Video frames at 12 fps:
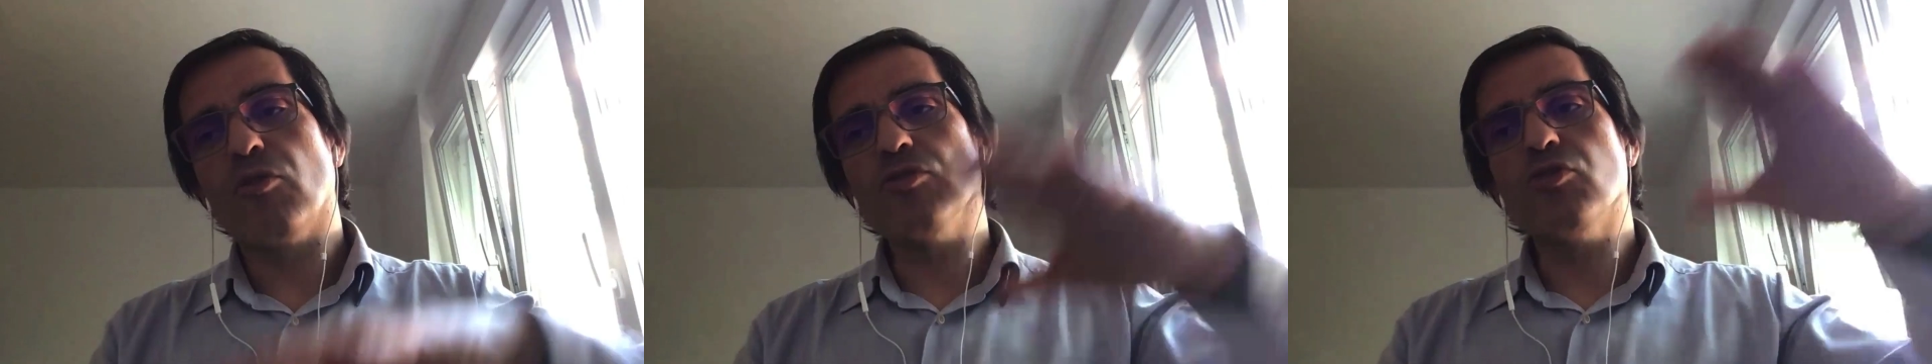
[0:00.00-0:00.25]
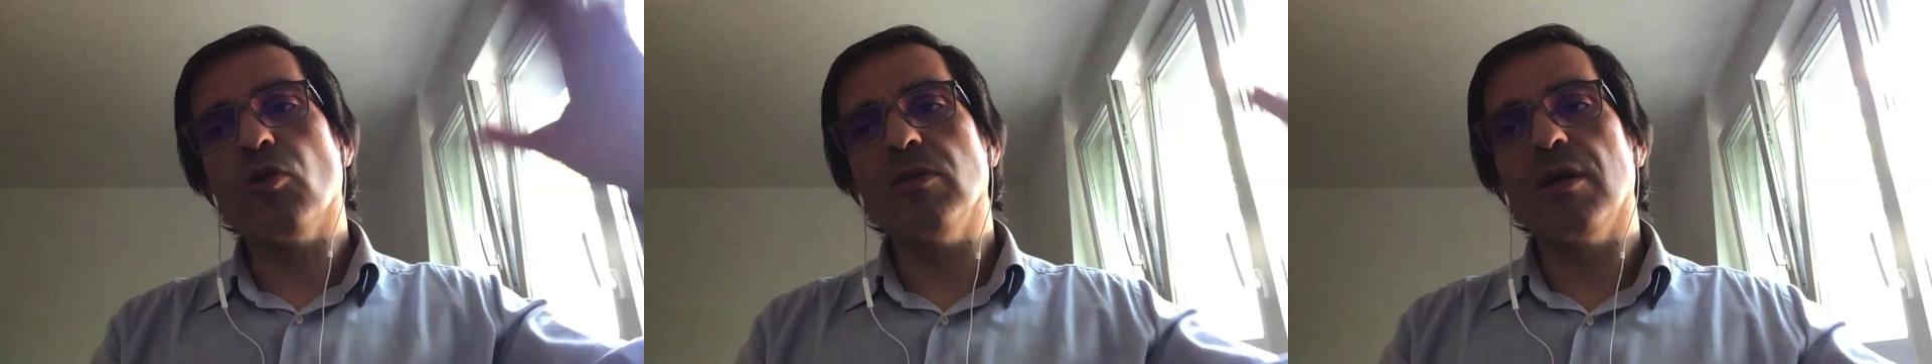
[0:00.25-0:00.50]
but
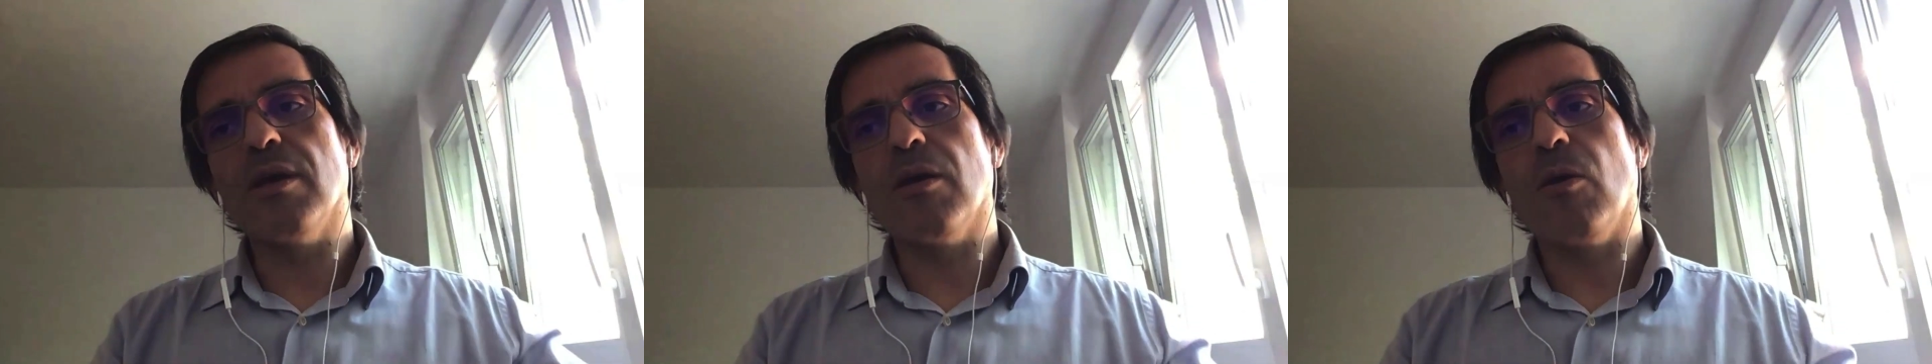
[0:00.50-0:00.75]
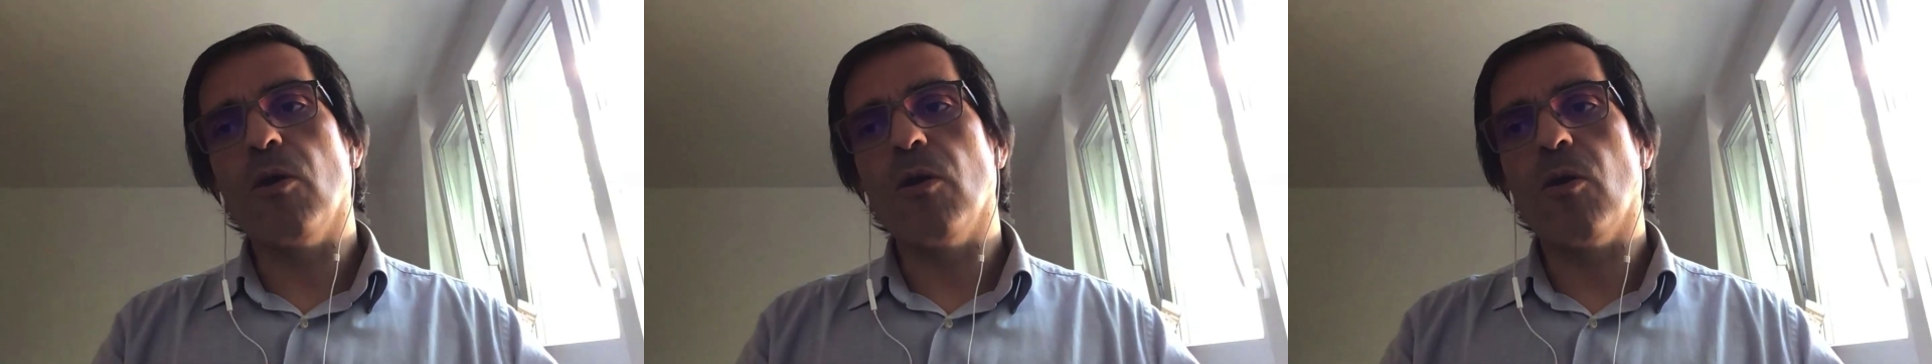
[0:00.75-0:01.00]
also on
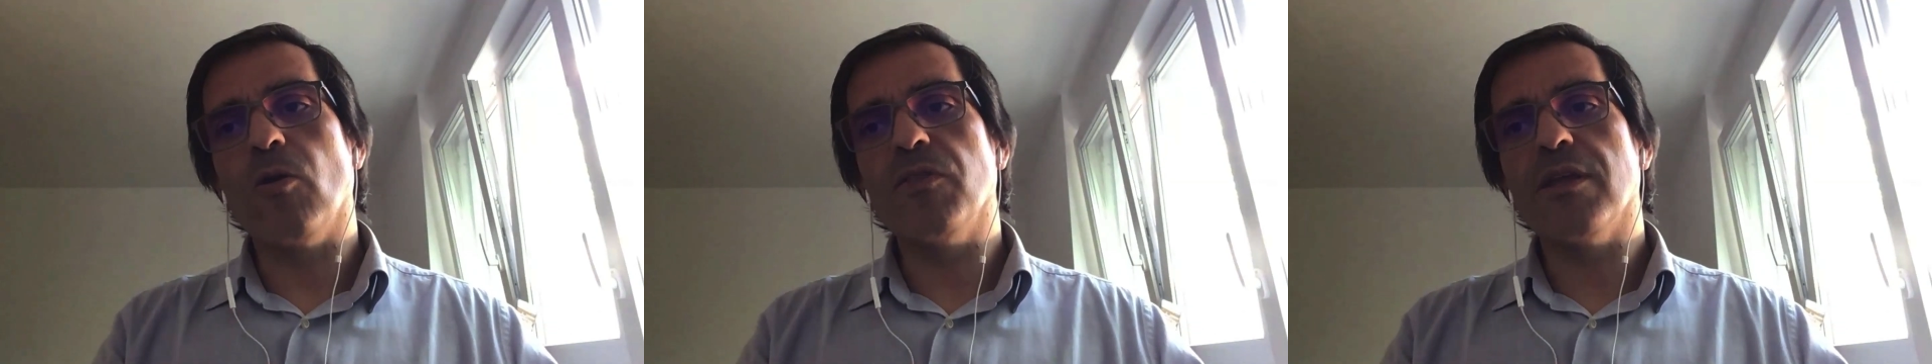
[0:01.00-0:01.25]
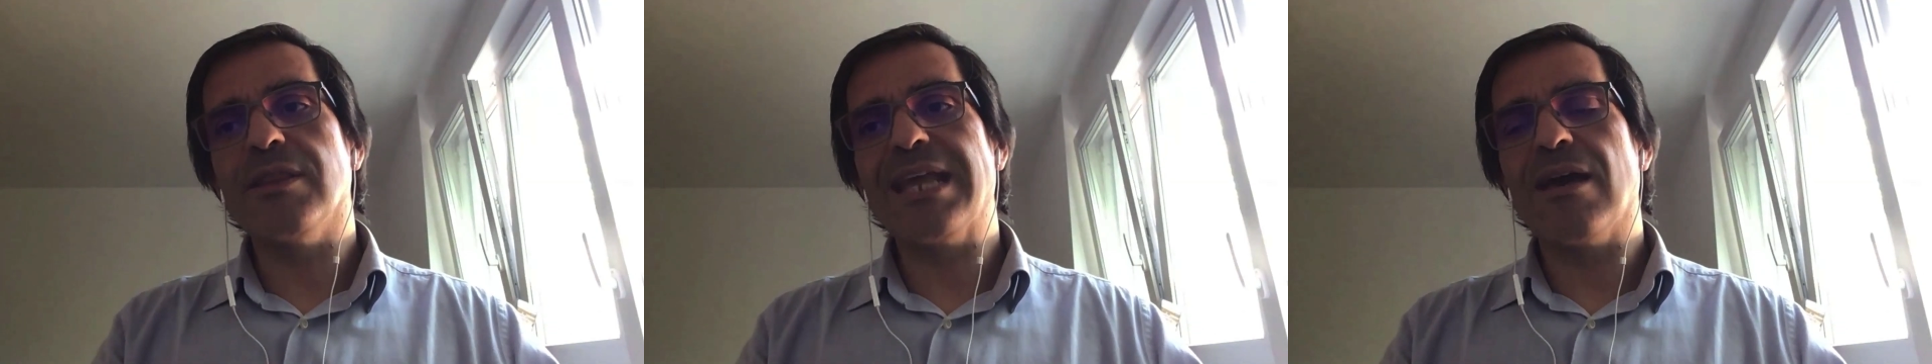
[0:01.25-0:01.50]

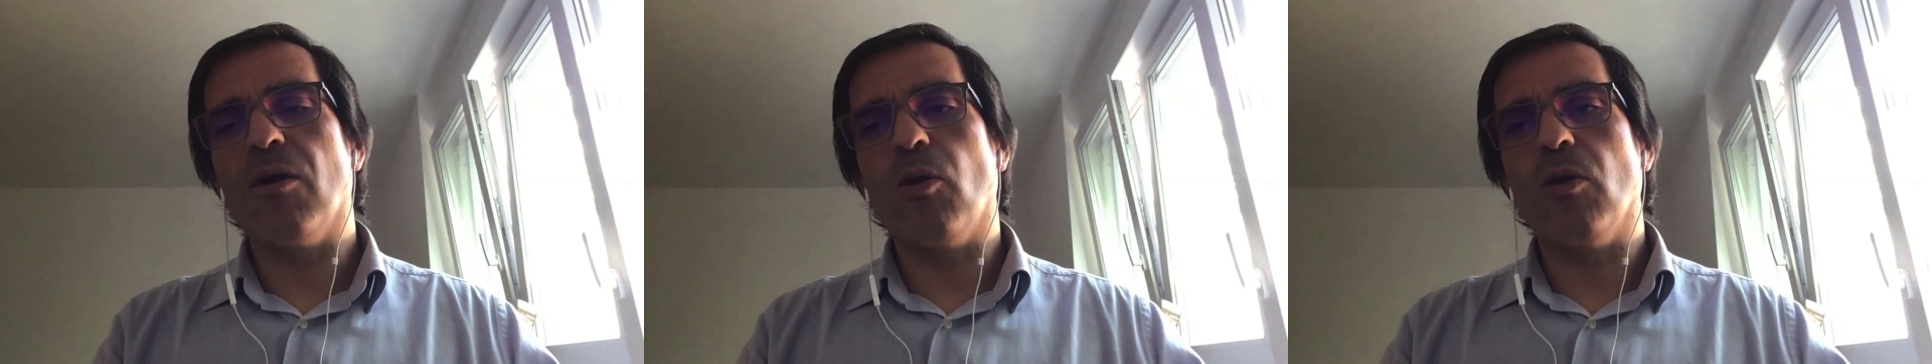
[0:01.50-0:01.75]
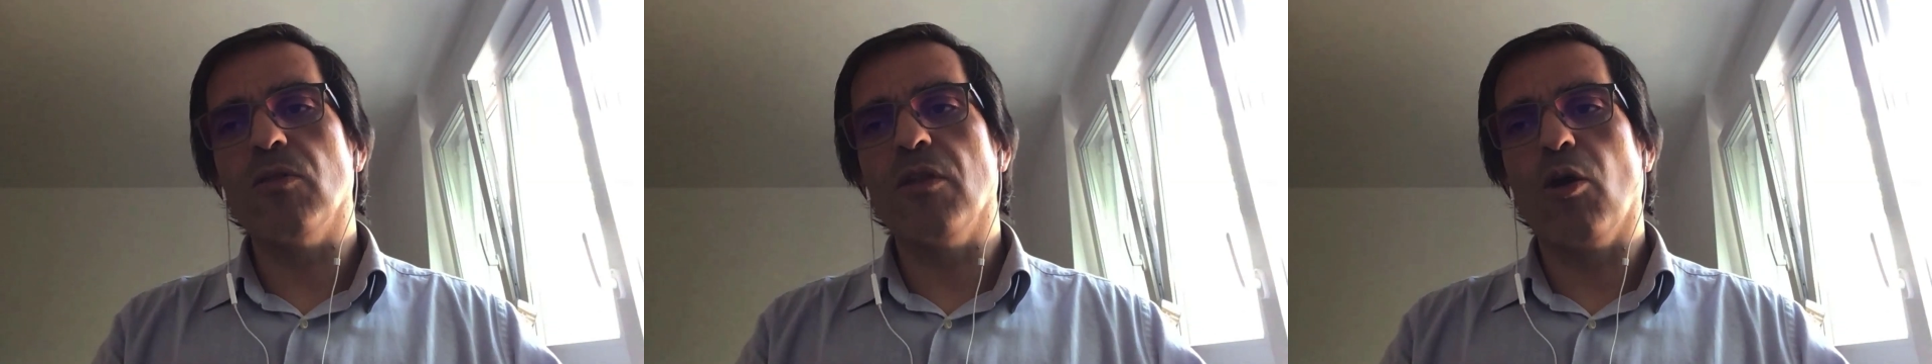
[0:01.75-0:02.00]

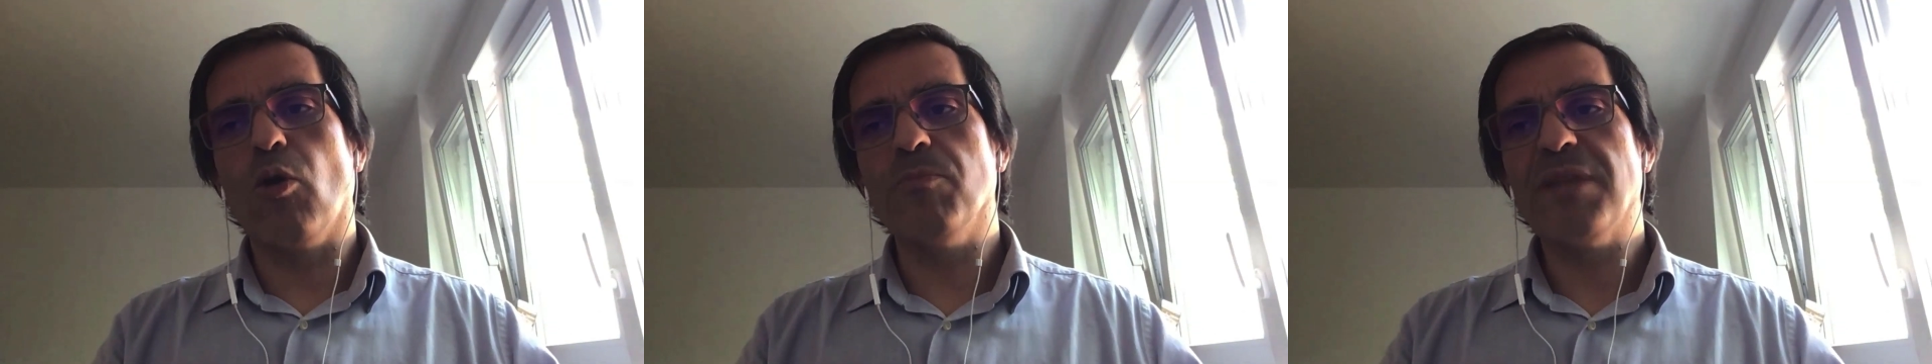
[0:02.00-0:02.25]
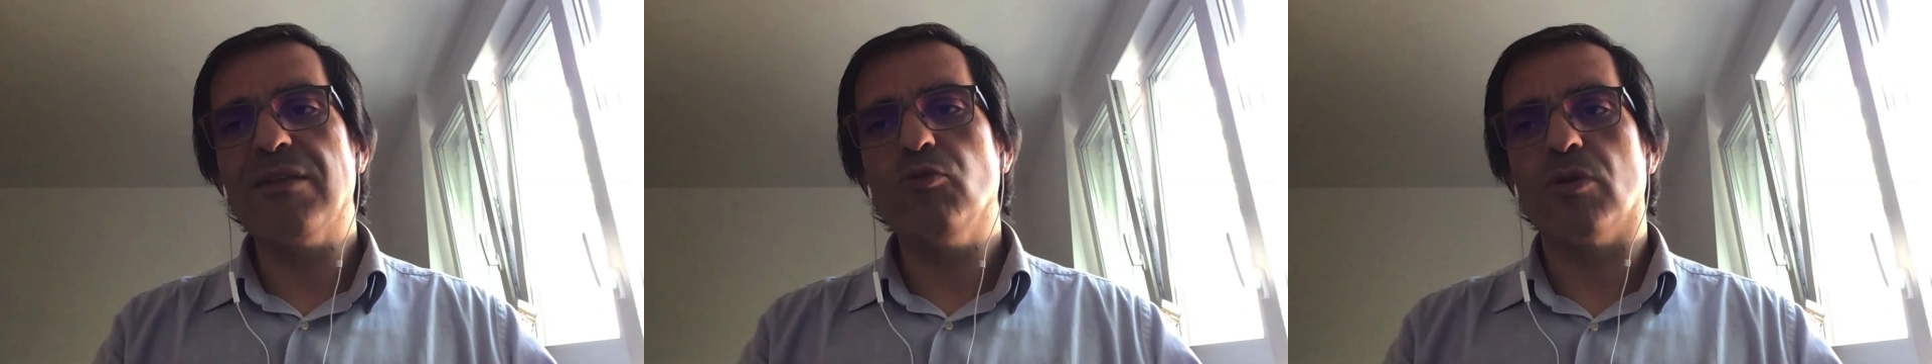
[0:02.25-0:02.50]
the home
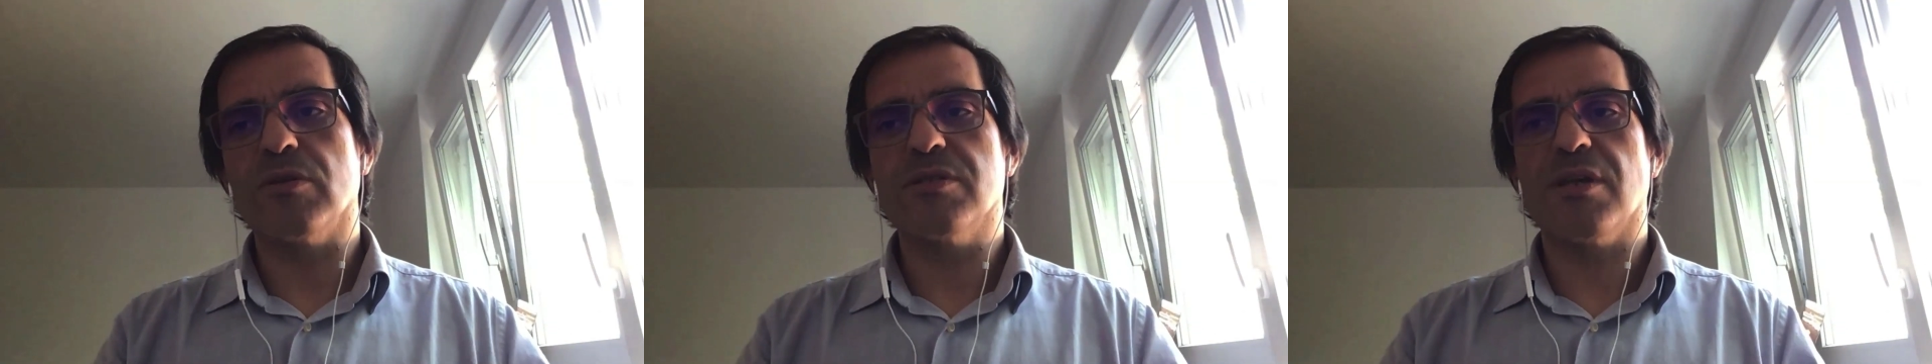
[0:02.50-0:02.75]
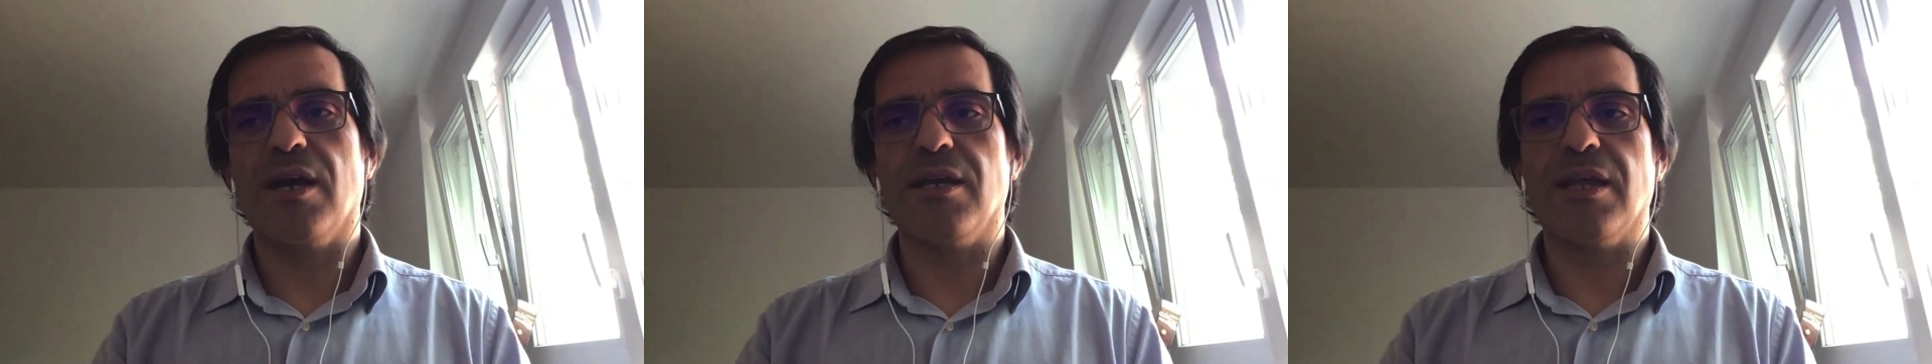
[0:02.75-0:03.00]
network
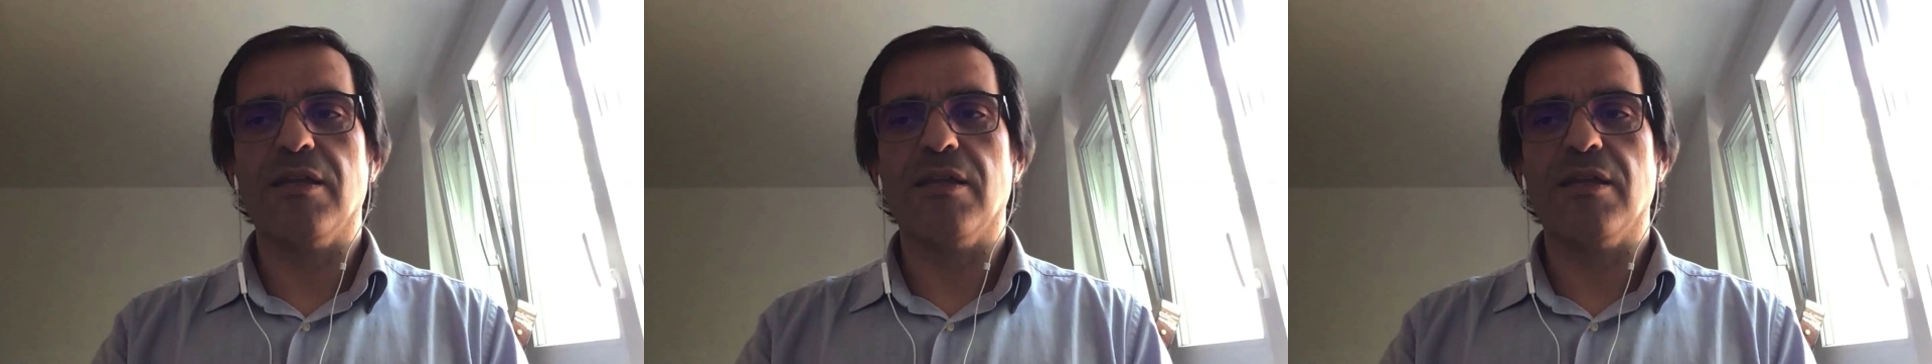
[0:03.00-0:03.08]
side.